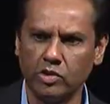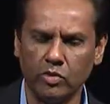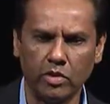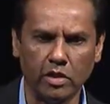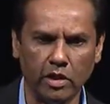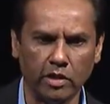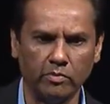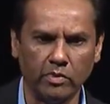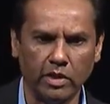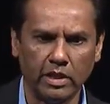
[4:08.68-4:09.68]
over
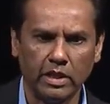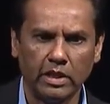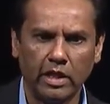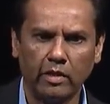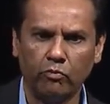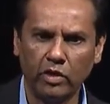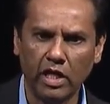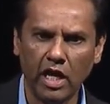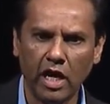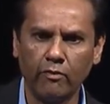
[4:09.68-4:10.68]
time that we
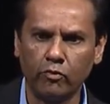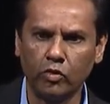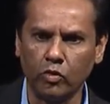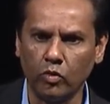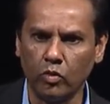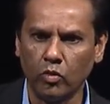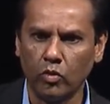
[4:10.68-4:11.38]
have to